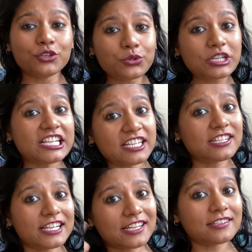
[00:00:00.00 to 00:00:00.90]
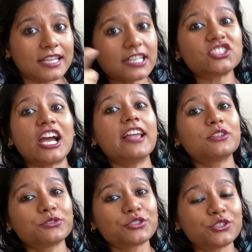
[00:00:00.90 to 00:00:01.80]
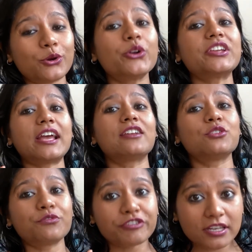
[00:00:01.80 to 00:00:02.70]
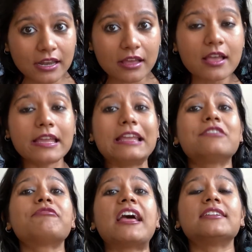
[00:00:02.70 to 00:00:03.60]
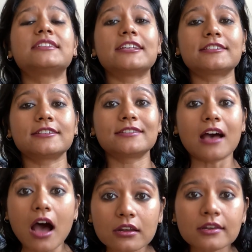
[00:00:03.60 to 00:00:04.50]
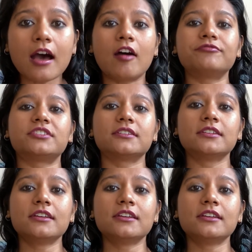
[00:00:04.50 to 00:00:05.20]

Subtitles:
you recreate that childhood story and you feel invalidated, unloved,